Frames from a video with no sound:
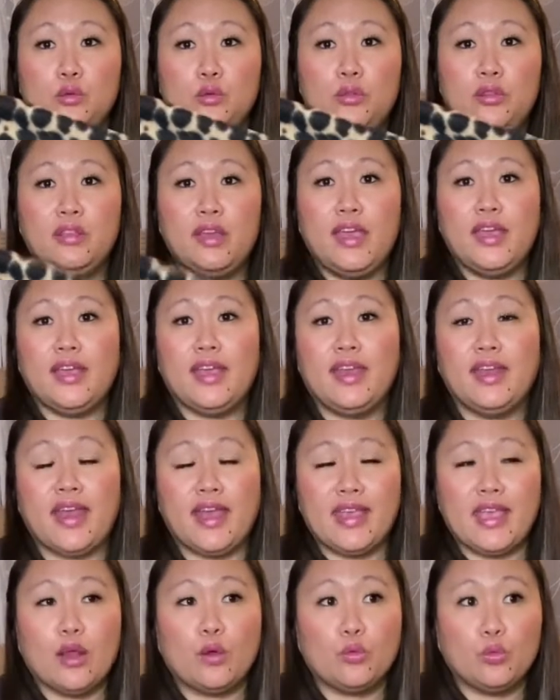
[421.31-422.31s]
thick and
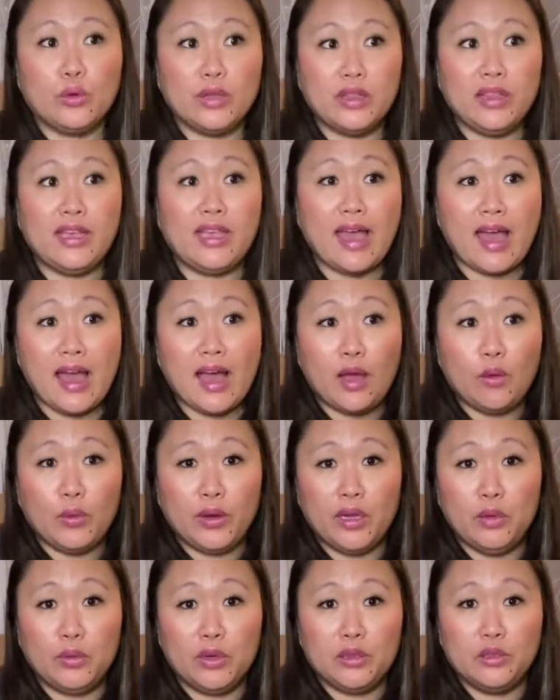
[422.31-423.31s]
I get really hot
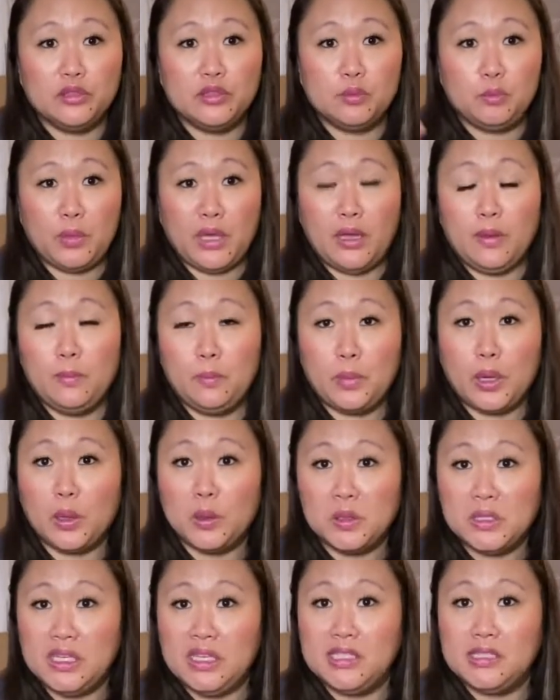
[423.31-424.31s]
when I wear those big
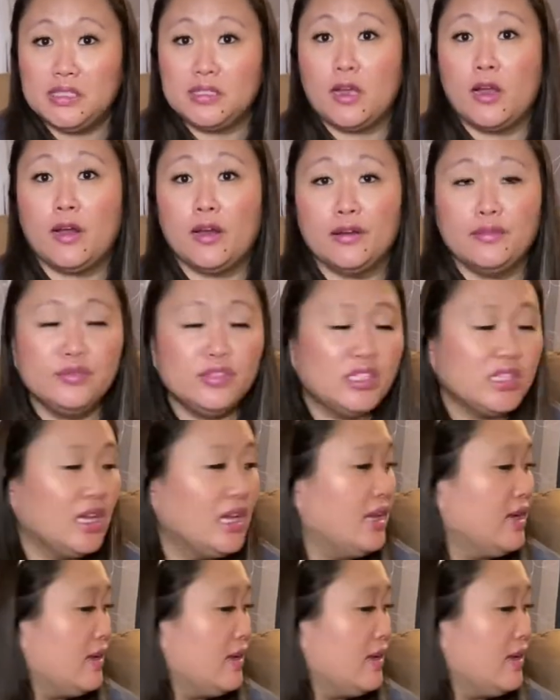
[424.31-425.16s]
bulky scarves.